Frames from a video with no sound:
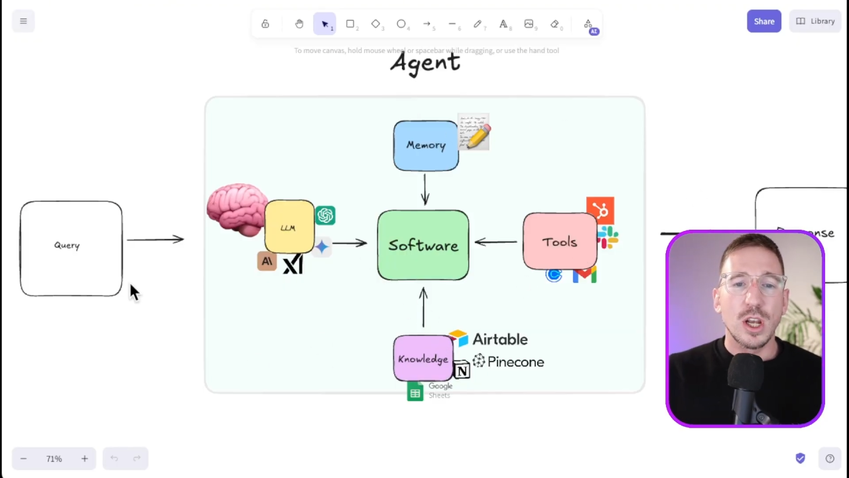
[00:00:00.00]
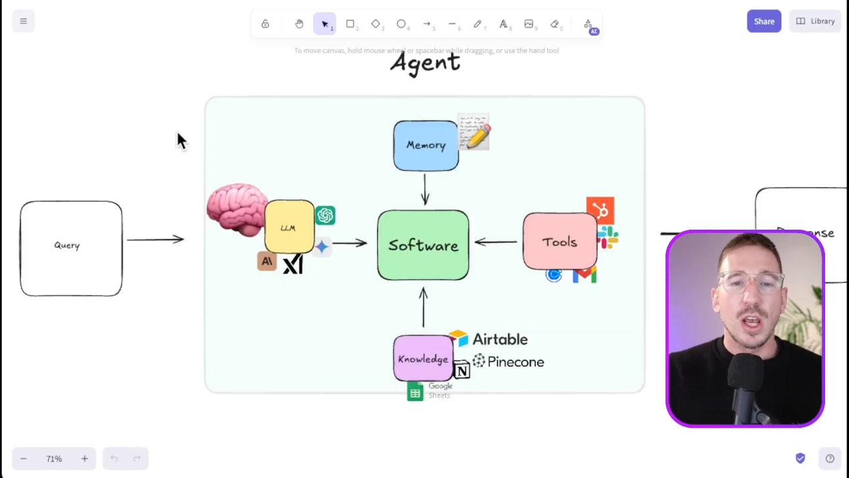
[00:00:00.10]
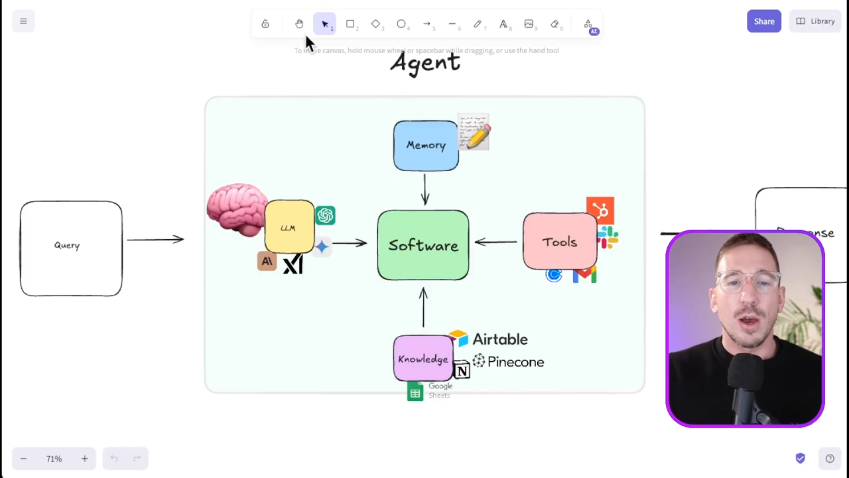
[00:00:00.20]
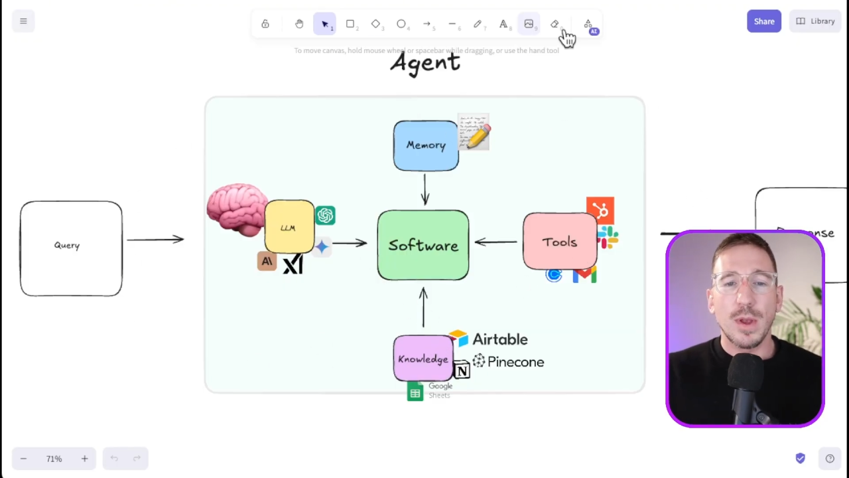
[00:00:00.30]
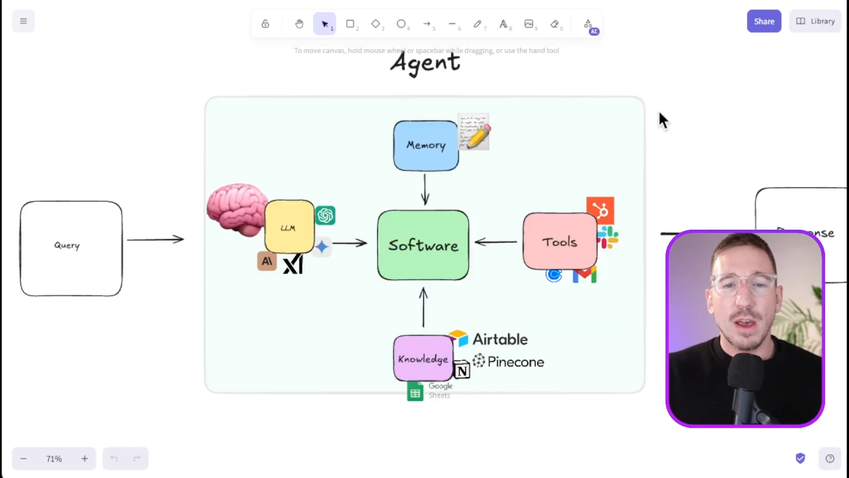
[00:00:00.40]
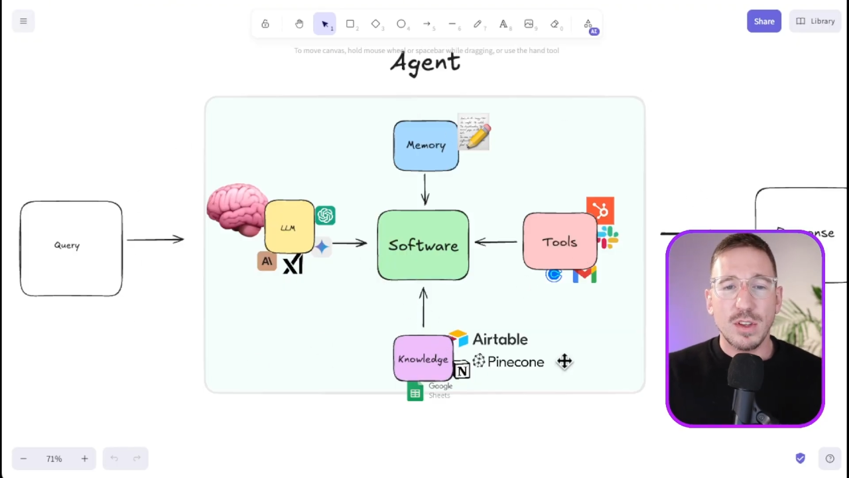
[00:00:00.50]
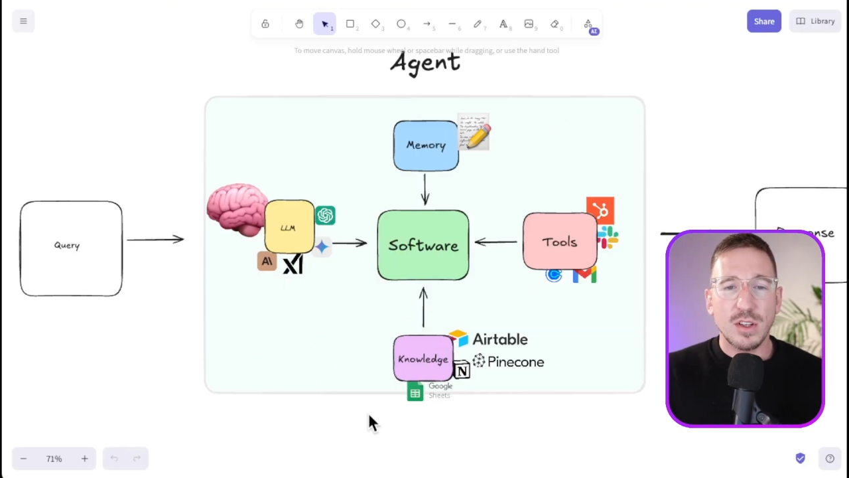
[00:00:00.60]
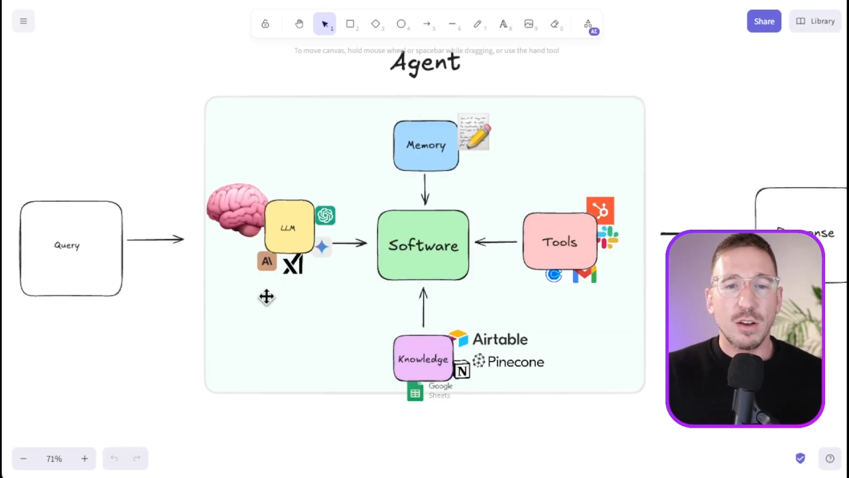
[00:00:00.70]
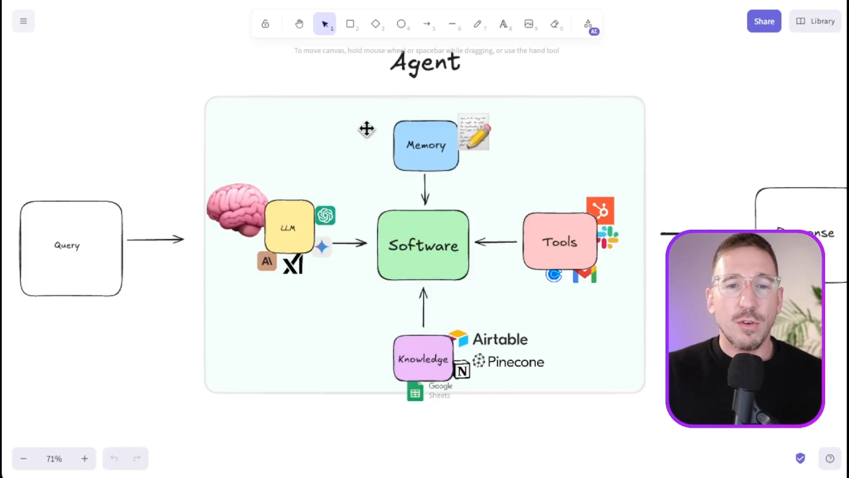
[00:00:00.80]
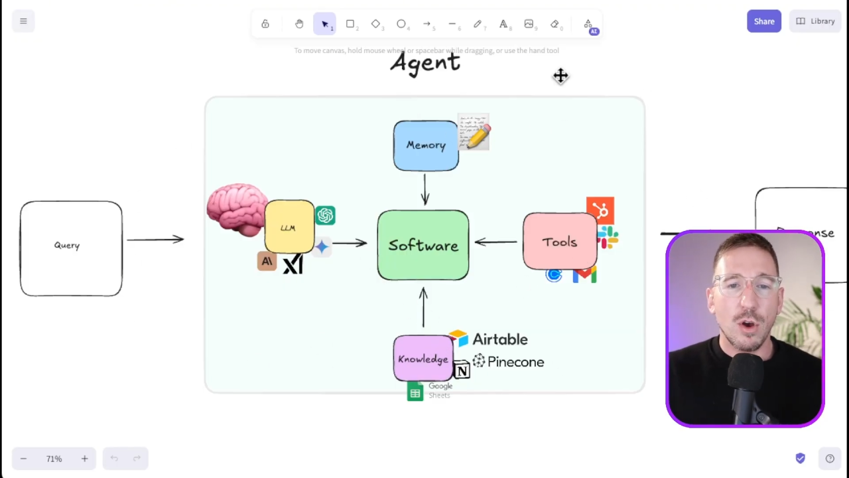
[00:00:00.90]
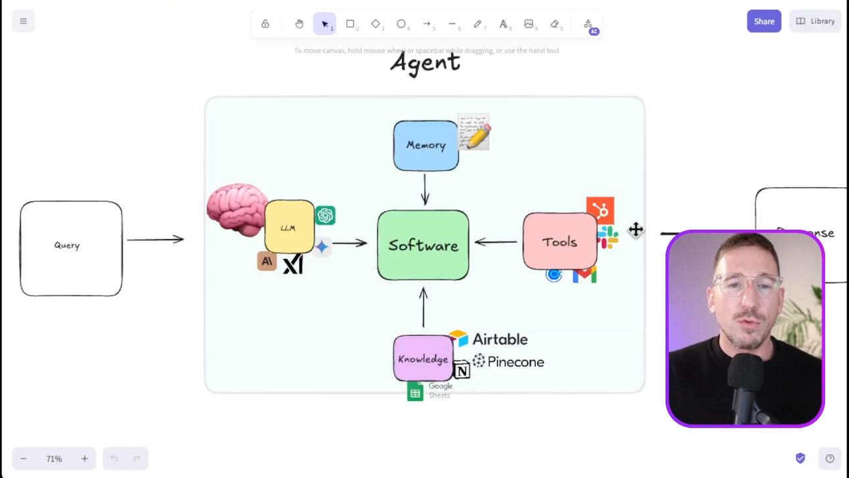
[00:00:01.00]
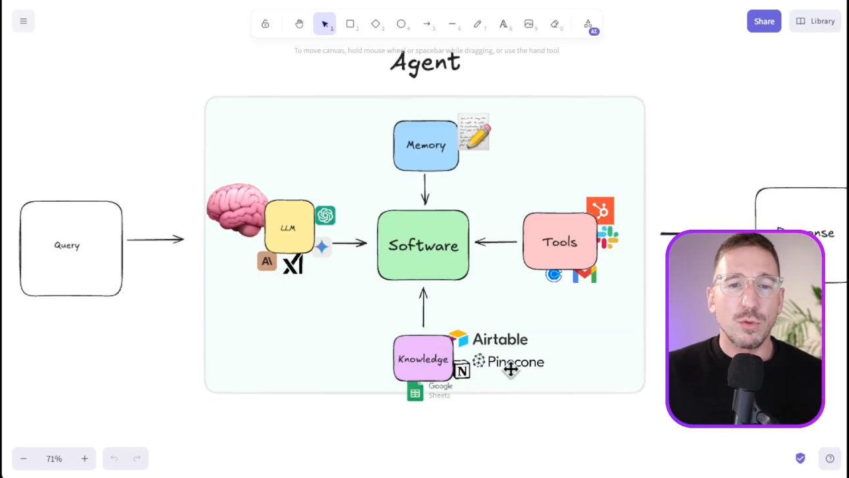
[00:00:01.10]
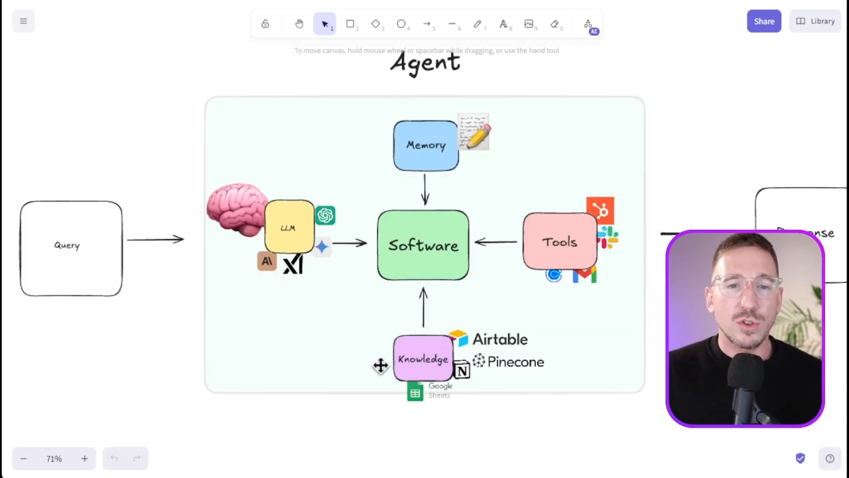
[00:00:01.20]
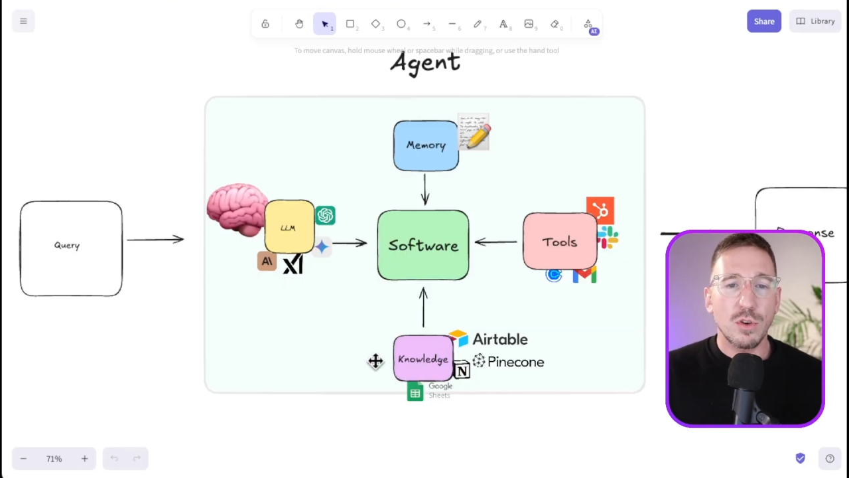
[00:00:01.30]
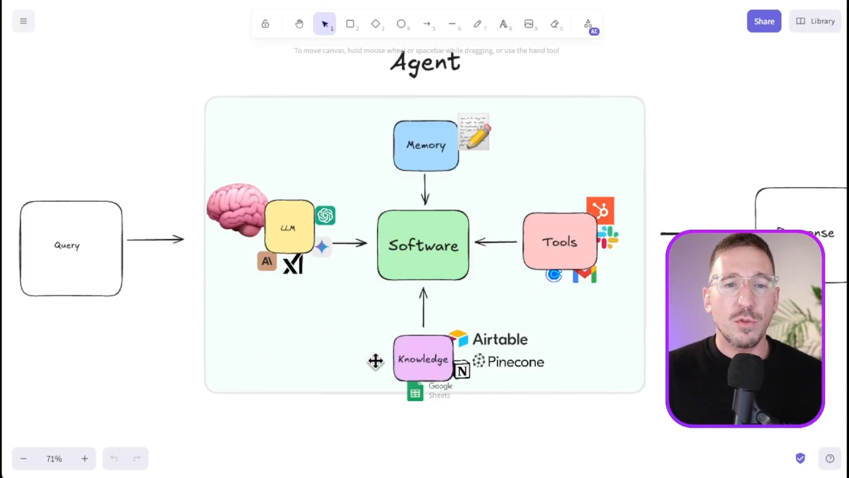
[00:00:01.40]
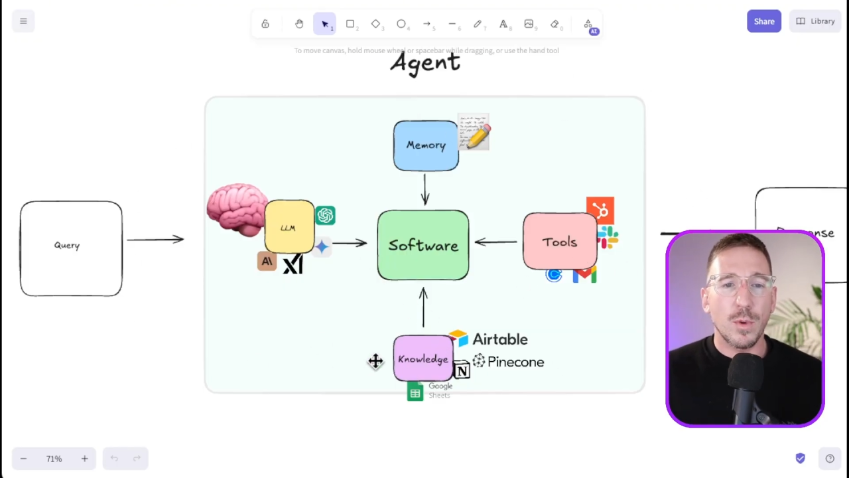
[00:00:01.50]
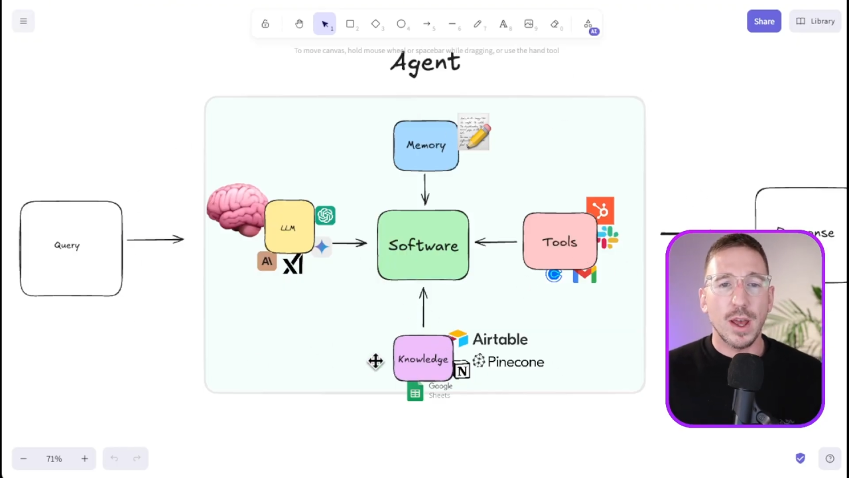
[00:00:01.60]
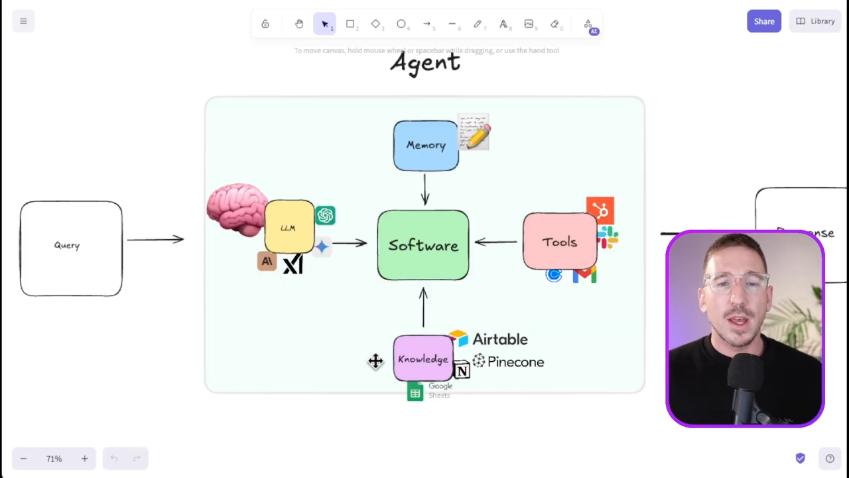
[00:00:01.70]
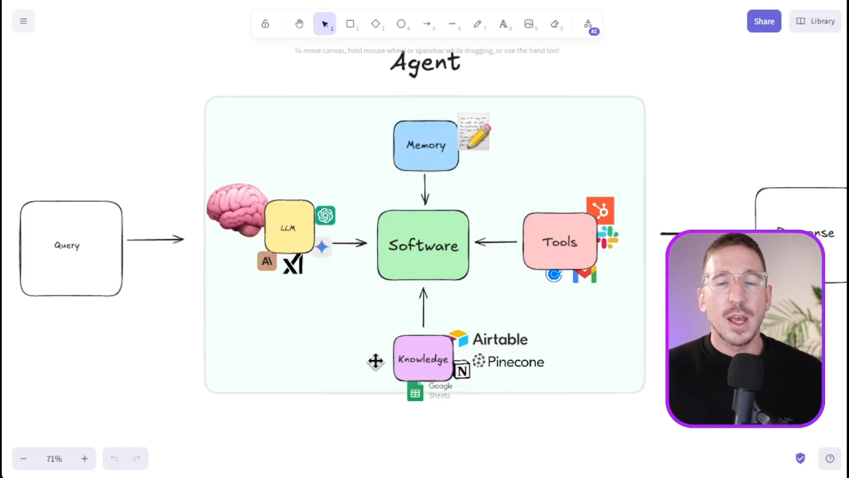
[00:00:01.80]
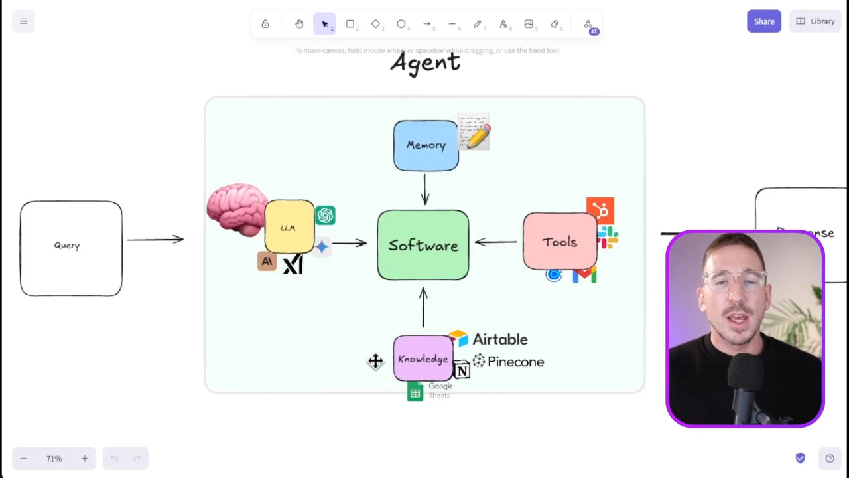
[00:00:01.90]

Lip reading: and we have this kind of overall software.